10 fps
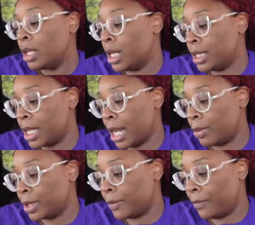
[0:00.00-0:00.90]
That
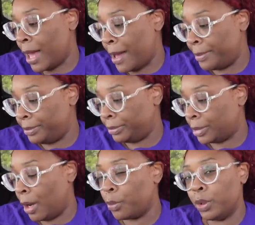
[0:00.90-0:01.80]
salad was a flop.
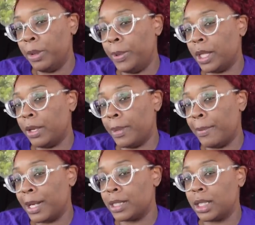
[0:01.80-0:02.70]
I'm real picky
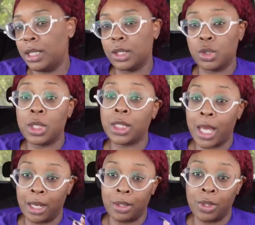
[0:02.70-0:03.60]
about my Caesar
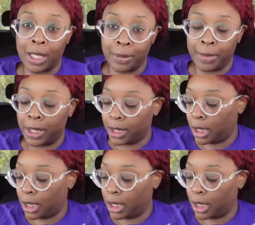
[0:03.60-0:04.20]
dressing. Y'all know who got the best